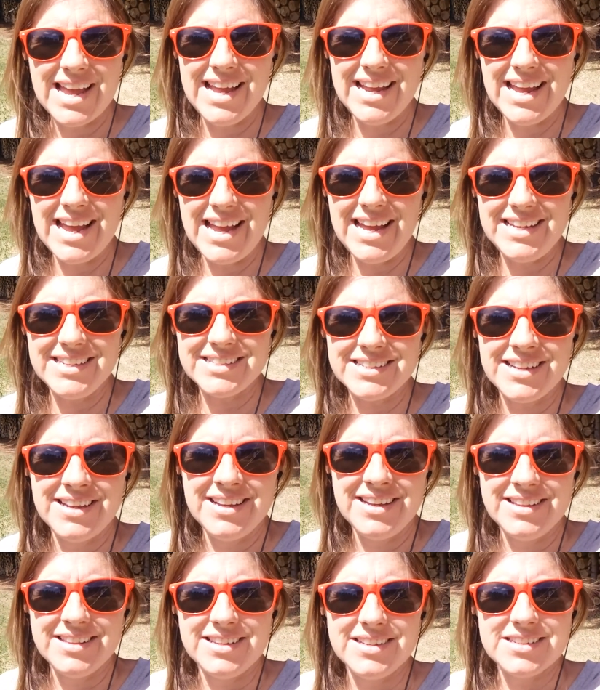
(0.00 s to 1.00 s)
Hi guys,
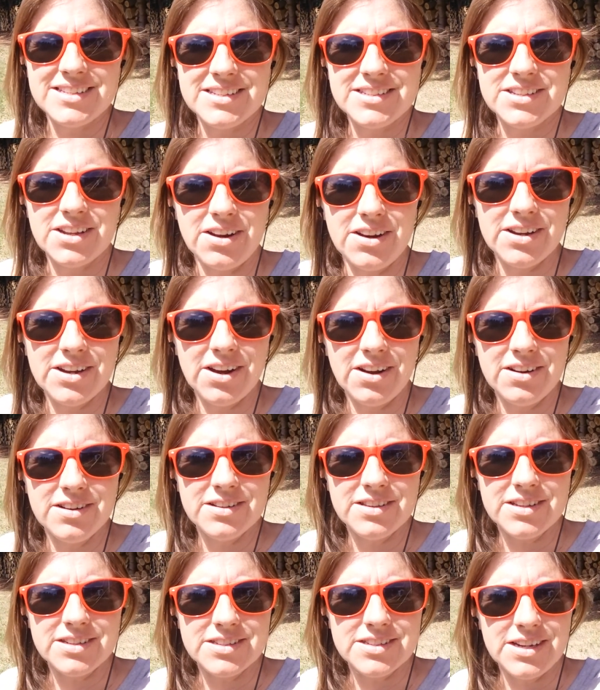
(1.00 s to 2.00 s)
this is our
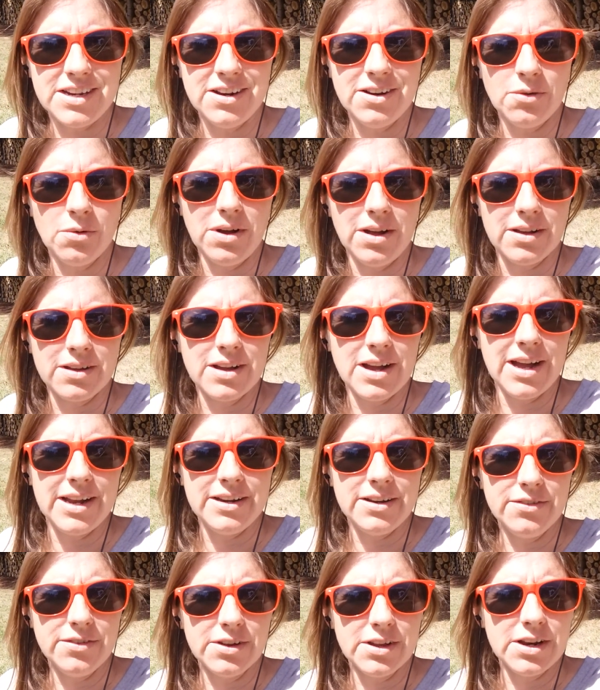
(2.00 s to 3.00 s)
yard this year. Well,
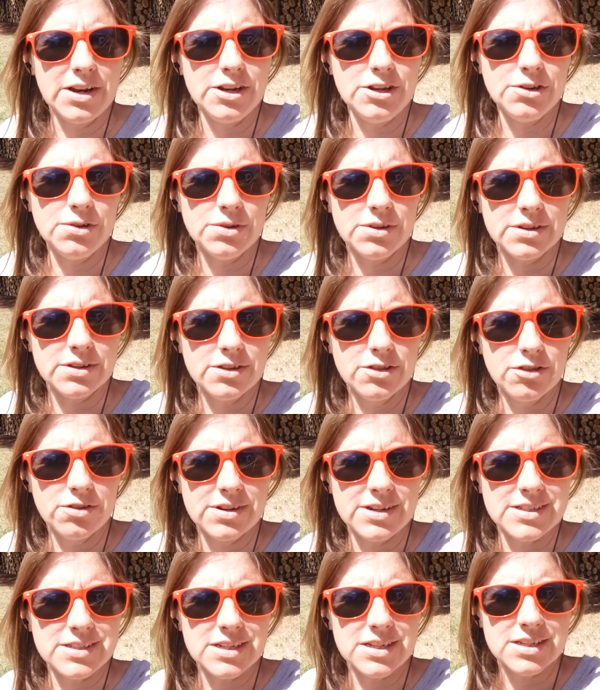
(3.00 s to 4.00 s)
kind of. I'm going to do a
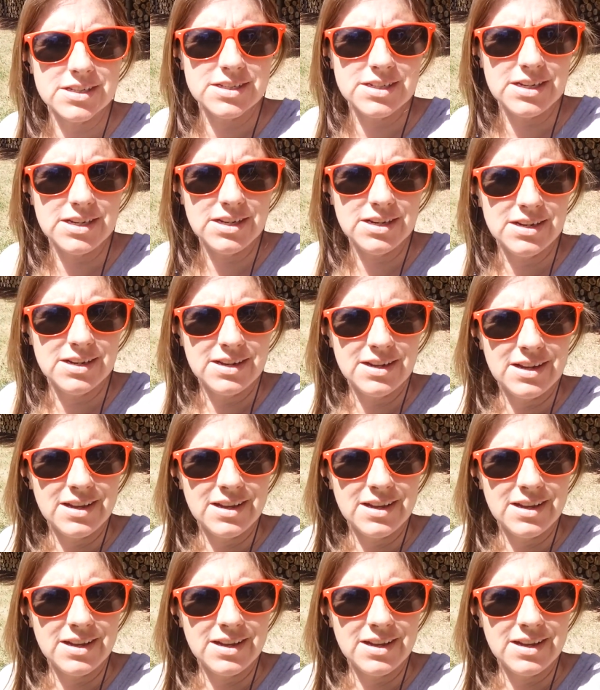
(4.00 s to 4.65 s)
360.